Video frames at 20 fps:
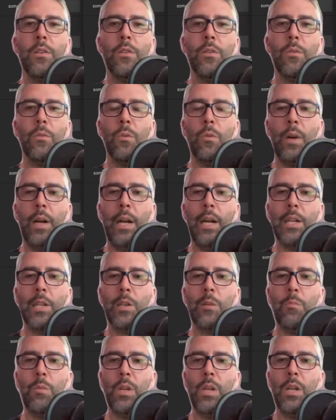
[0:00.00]
so don't
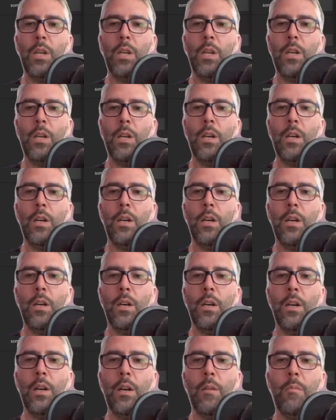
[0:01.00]
ask me.
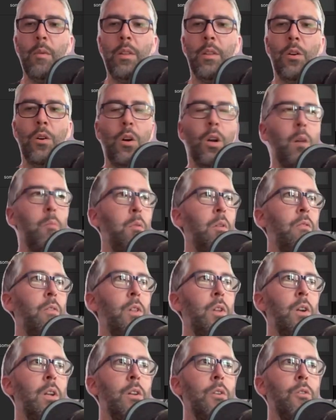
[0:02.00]
And there are a couple of
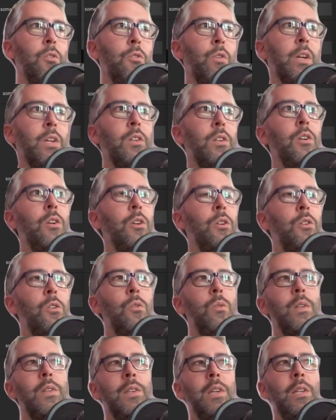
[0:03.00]
other little tricks that you can do
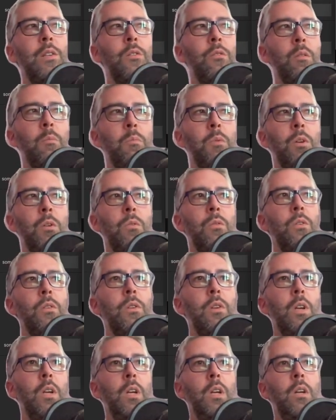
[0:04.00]
inside script nodes
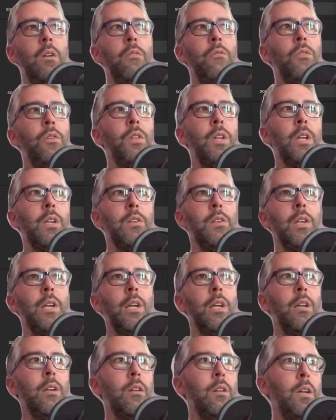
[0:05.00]
for things
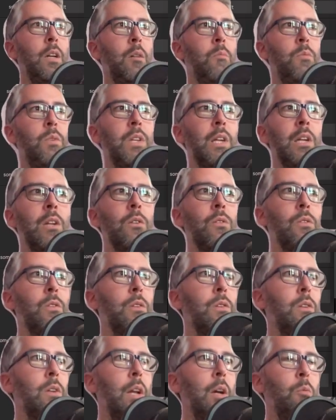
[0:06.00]
like
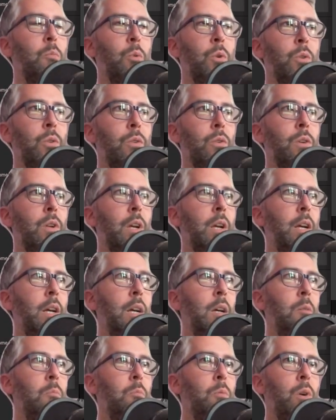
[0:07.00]
signals and outputs,
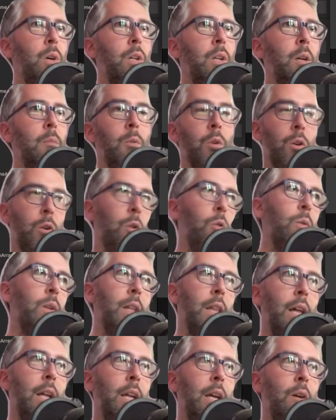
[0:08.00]
but I'm not going to go into
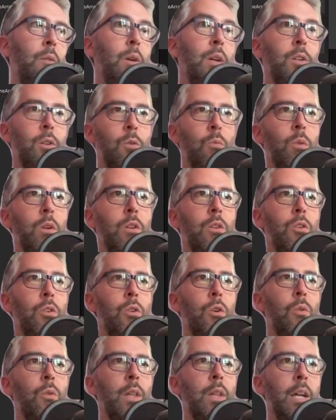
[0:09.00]
that now. I just wanted to
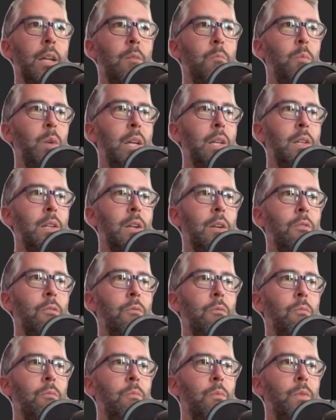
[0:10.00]
show that basic
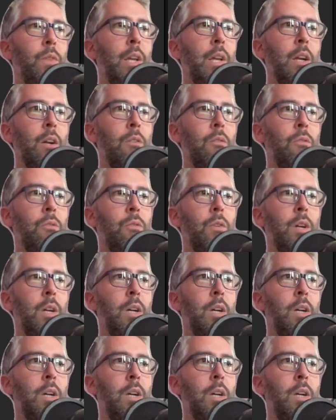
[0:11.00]
thing of